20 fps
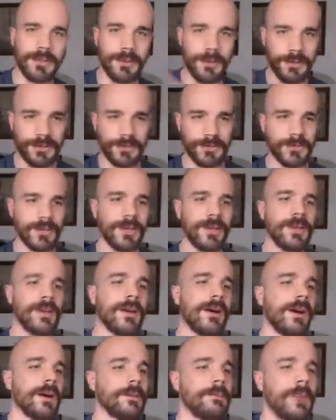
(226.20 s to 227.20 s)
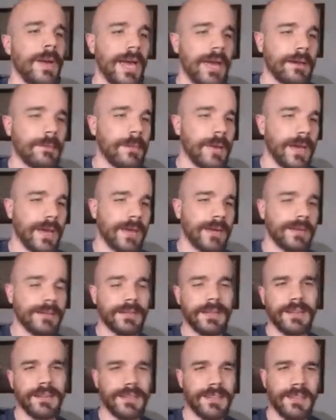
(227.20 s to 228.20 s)
and hooks on Pac-Man,
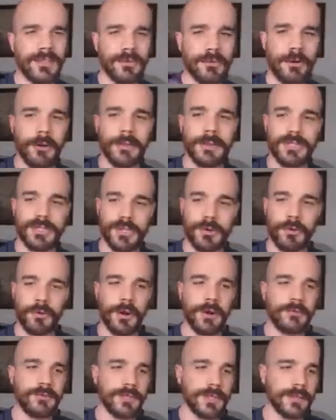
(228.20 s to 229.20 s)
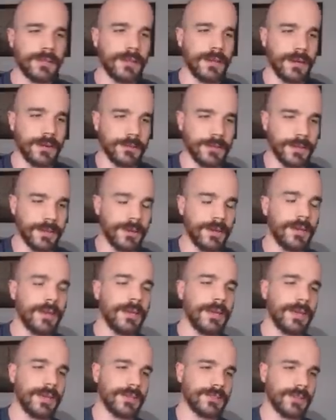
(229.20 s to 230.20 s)
and they throw a bunch of cruft in there that
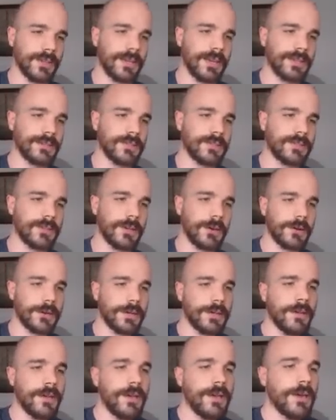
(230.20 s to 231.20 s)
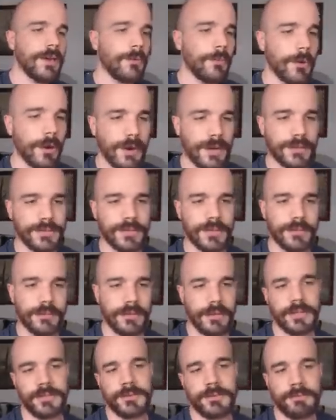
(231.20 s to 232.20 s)
is unnecessary. Whereas
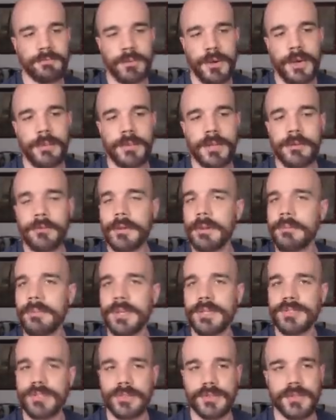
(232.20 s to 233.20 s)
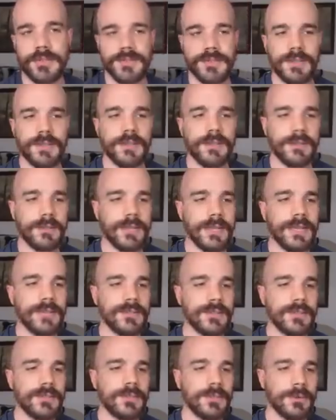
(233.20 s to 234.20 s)
it probably would be just as
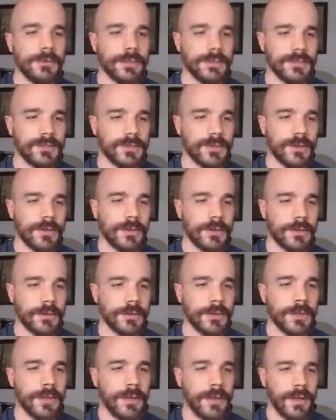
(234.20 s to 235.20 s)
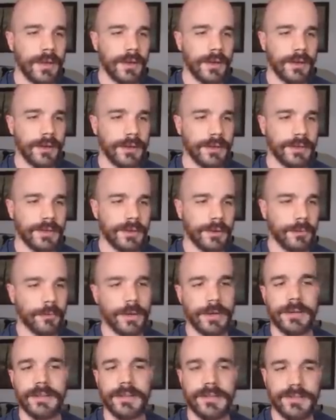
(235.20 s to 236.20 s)
easy to install, you know,
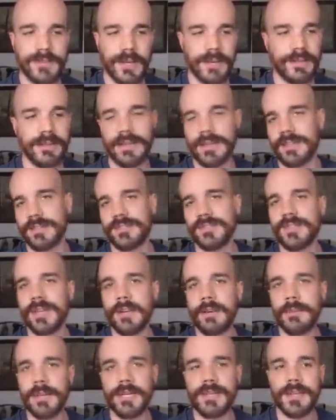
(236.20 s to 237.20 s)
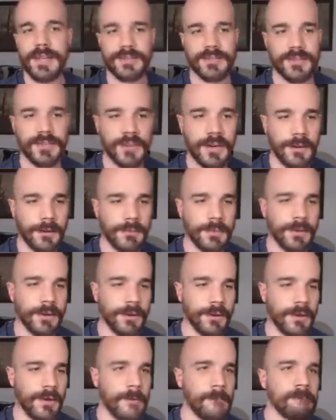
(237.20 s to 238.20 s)
one of these, like a Cinnamon desktop,
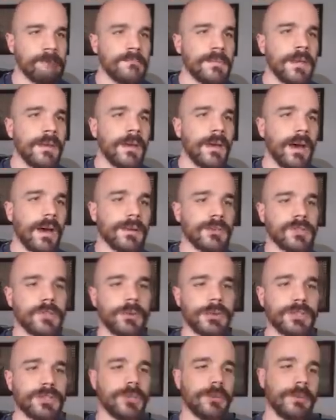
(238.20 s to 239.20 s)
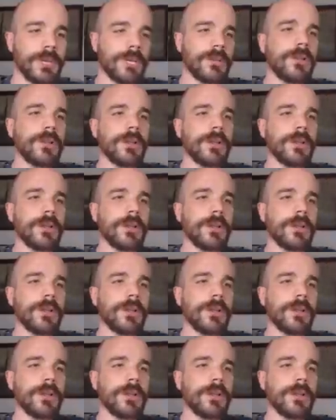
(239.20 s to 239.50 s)
okay? So I should be